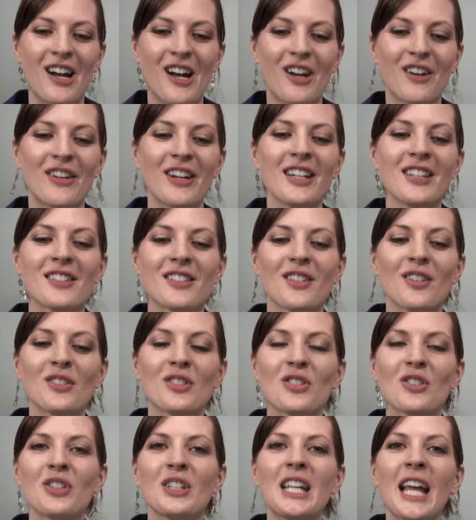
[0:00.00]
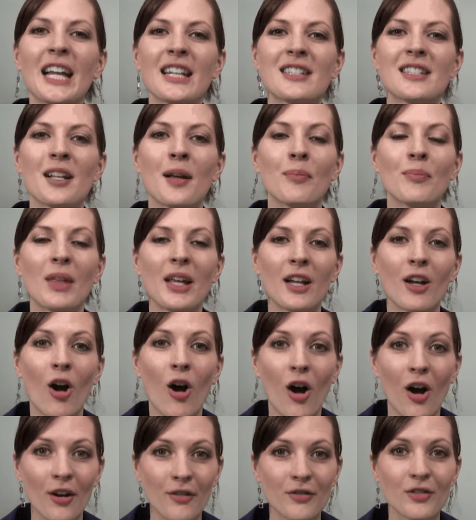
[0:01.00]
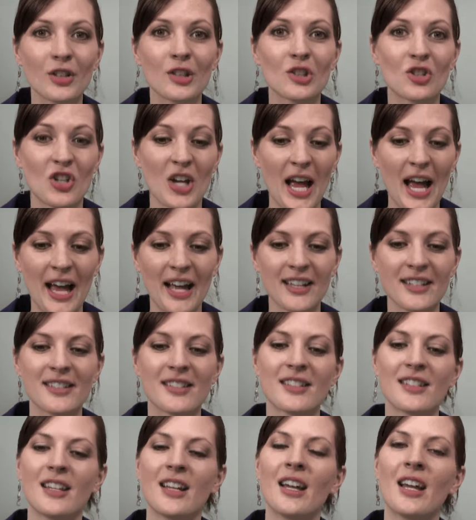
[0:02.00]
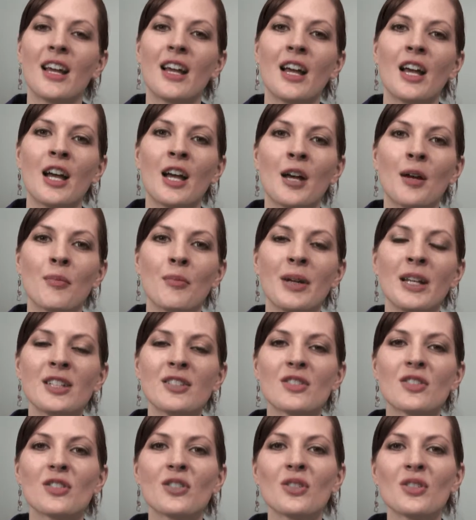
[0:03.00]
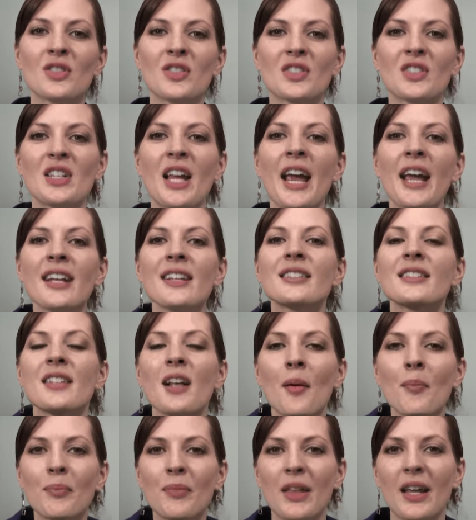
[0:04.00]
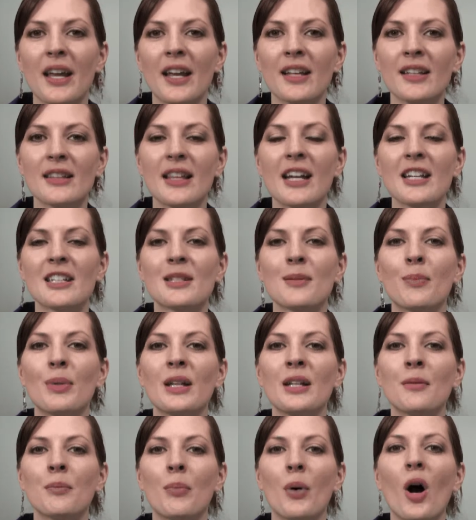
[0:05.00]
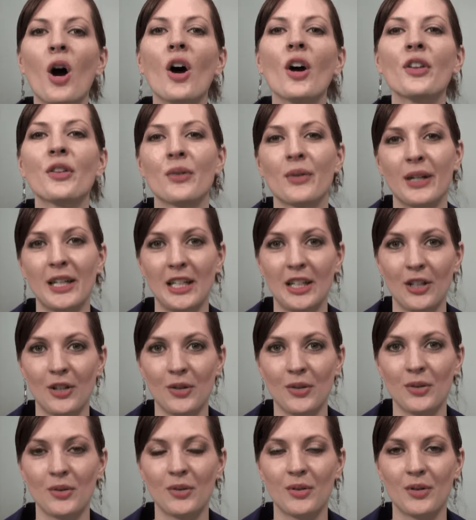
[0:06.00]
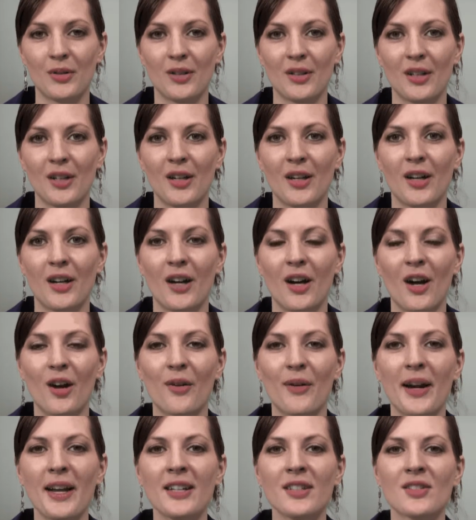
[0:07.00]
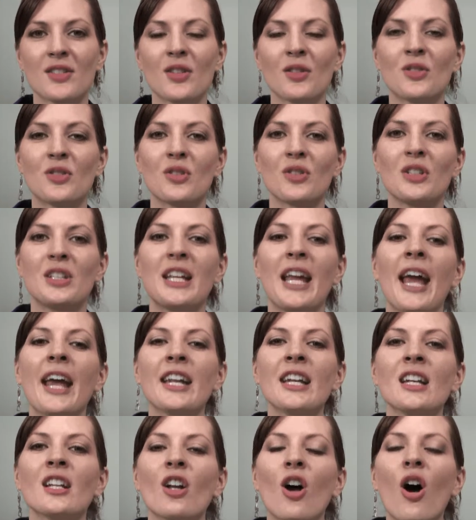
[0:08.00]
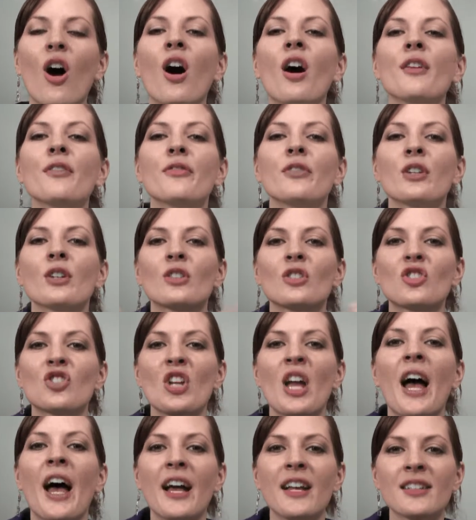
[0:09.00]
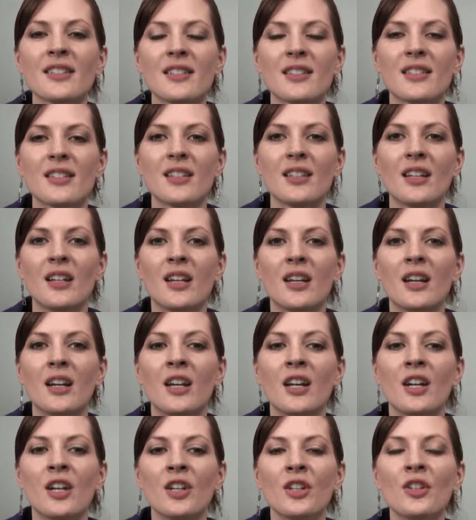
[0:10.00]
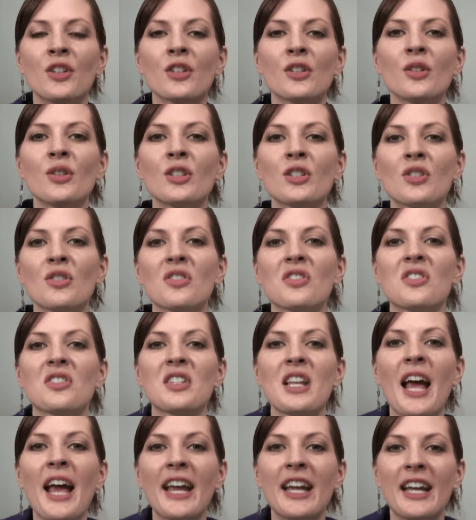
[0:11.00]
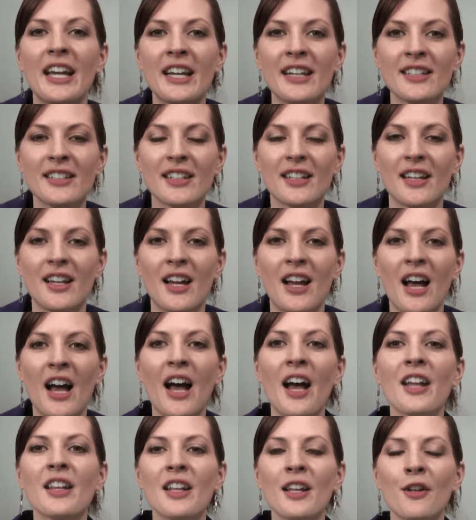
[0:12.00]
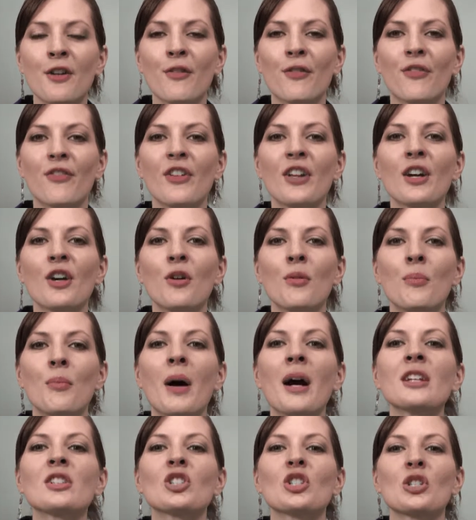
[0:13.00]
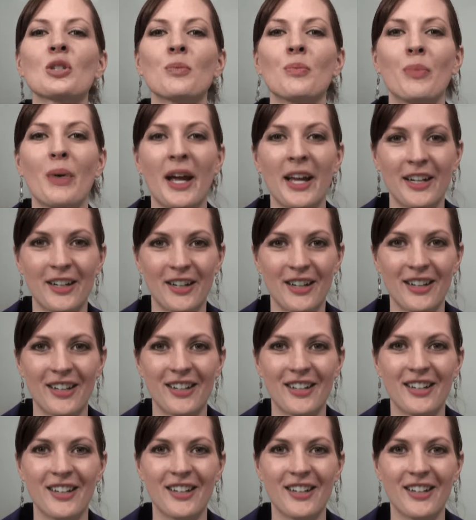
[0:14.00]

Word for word: Alright, so to get something off your chest means to say something that's been bothering you. Alright, so to get it off your chest, you're going to say it and then feel much better.